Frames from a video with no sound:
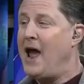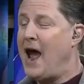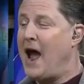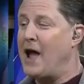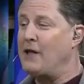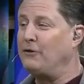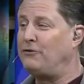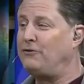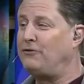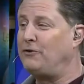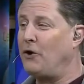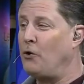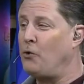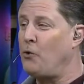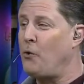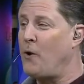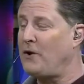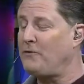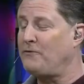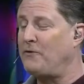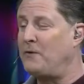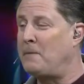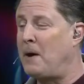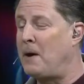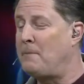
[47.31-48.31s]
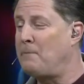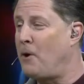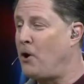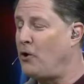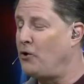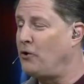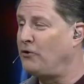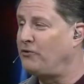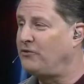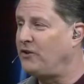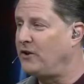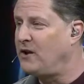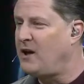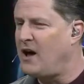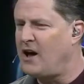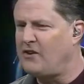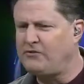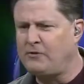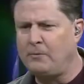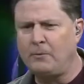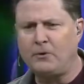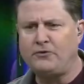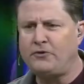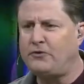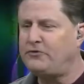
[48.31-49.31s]
and so quick from our partners and
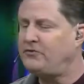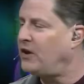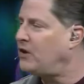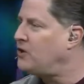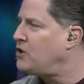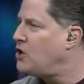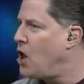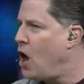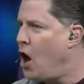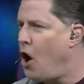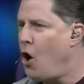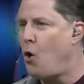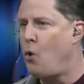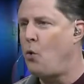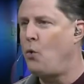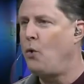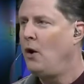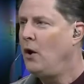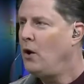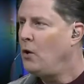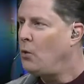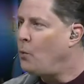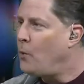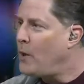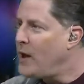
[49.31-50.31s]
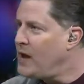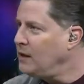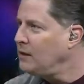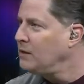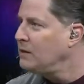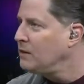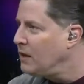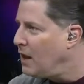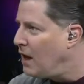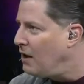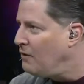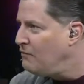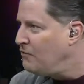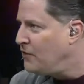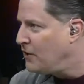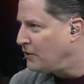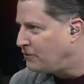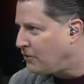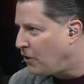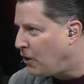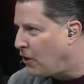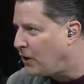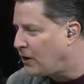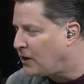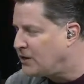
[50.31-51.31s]
customers who said, no, we love this
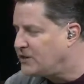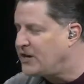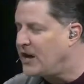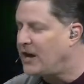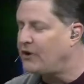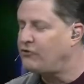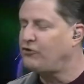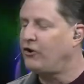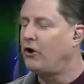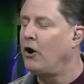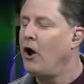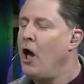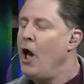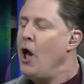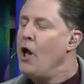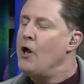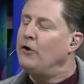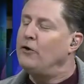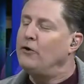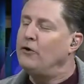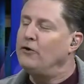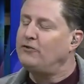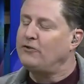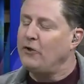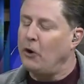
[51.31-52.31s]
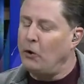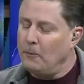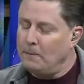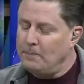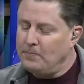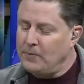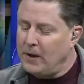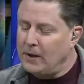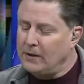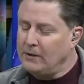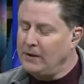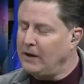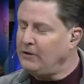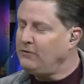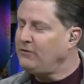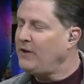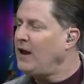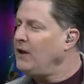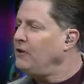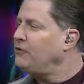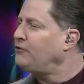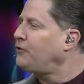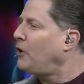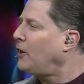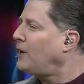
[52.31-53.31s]
architecture. So let's
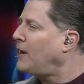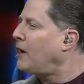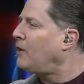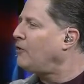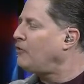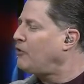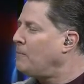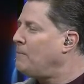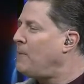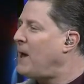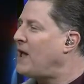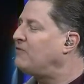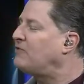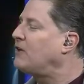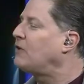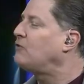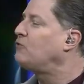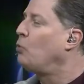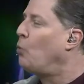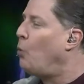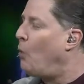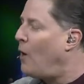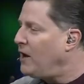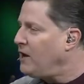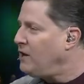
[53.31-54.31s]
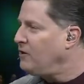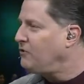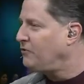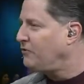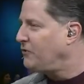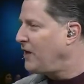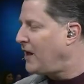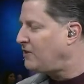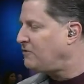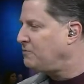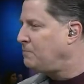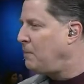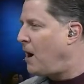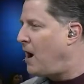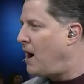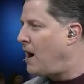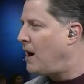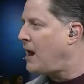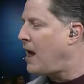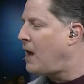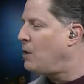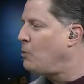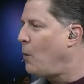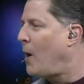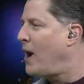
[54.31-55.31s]
kind of start out at the basics. What is
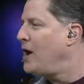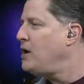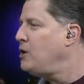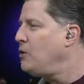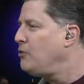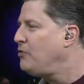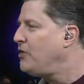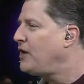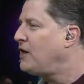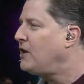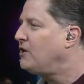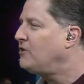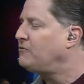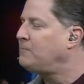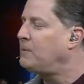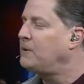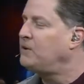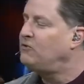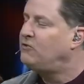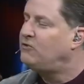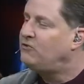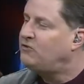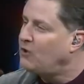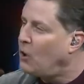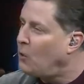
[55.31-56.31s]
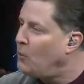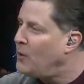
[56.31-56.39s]
FlexPod and why do you think it has been so